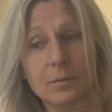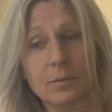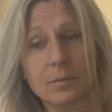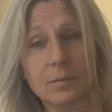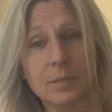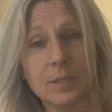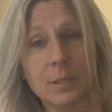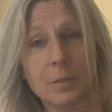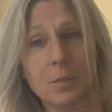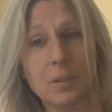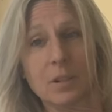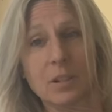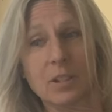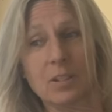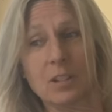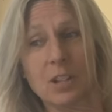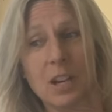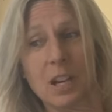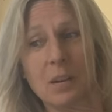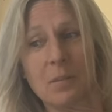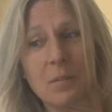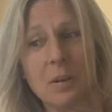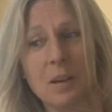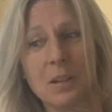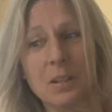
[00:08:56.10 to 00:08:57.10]
Yeah, I'm going to
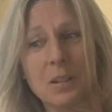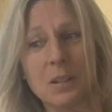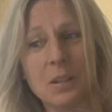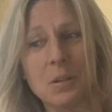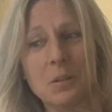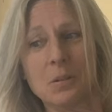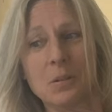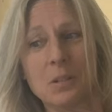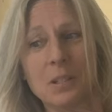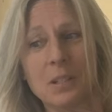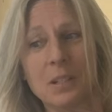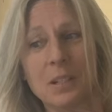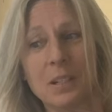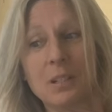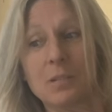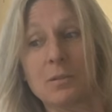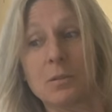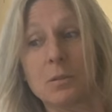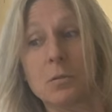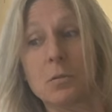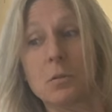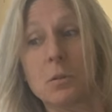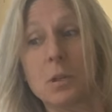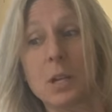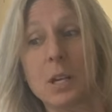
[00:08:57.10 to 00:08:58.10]
check my notes here.
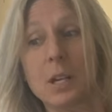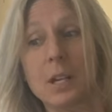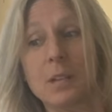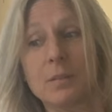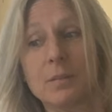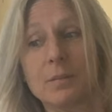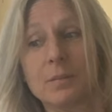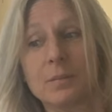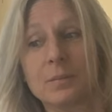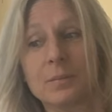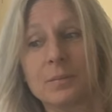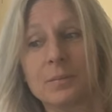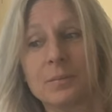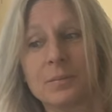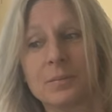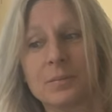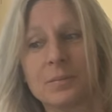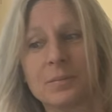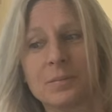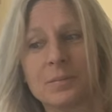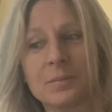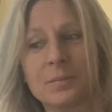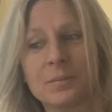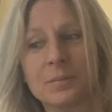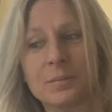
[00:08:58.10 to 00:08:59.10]
Okay.
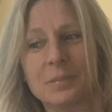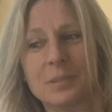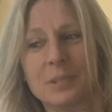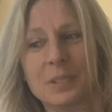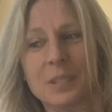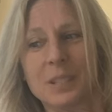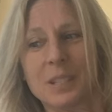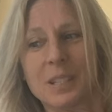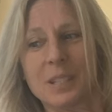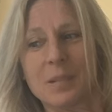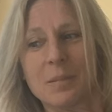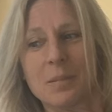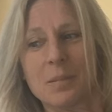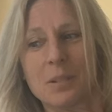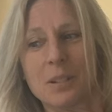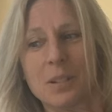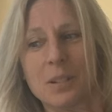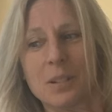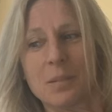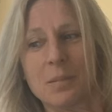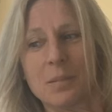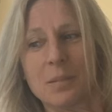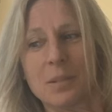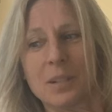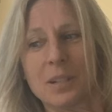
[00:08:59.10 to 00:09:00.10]
Breathe,
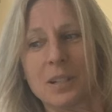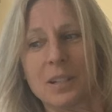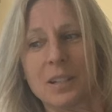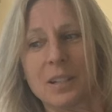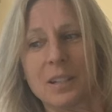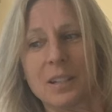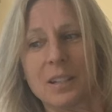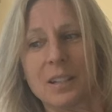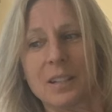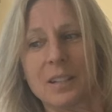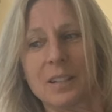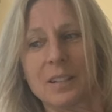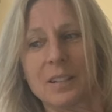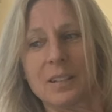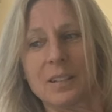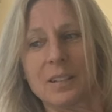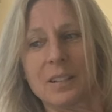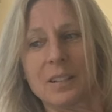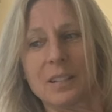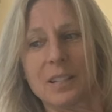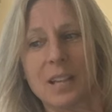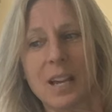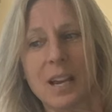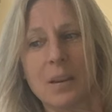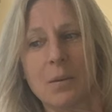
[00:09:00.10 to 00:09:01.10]
breathe, breathe.
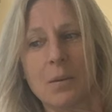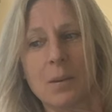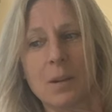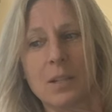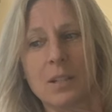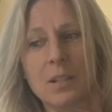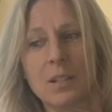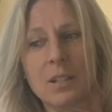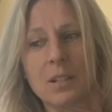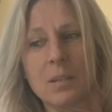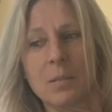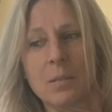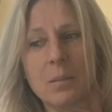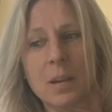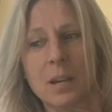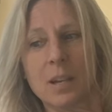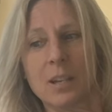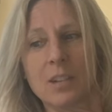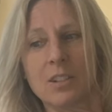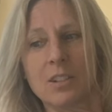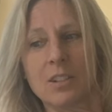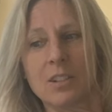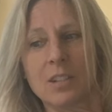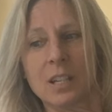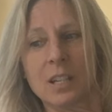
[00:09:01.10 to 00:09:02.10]
Sideways on the
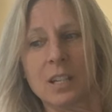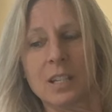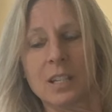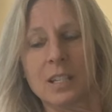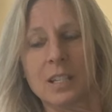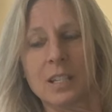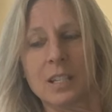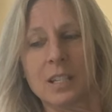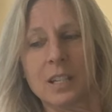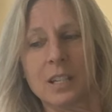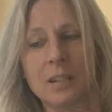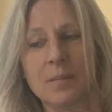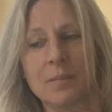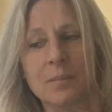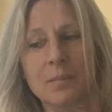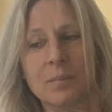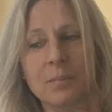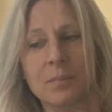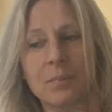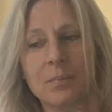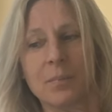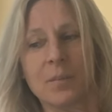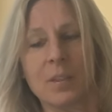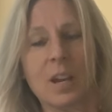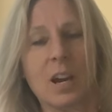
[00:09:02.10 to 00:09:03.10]
bench, nicely done.
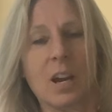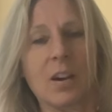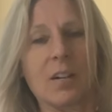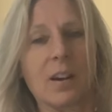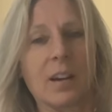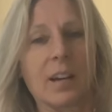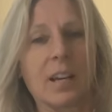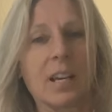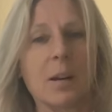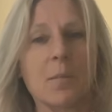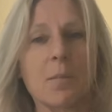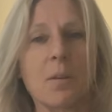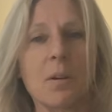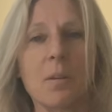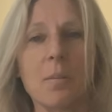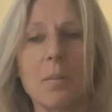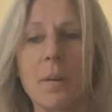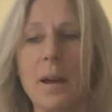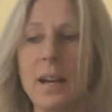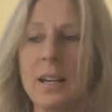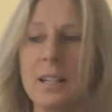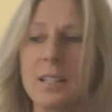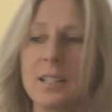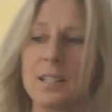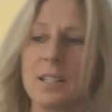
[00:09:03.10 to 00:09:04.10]
All right, come on
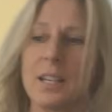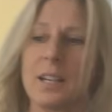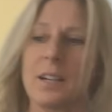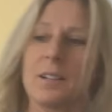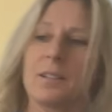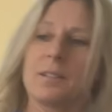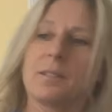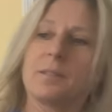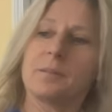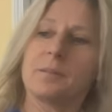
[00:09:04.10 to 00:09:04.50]
back center.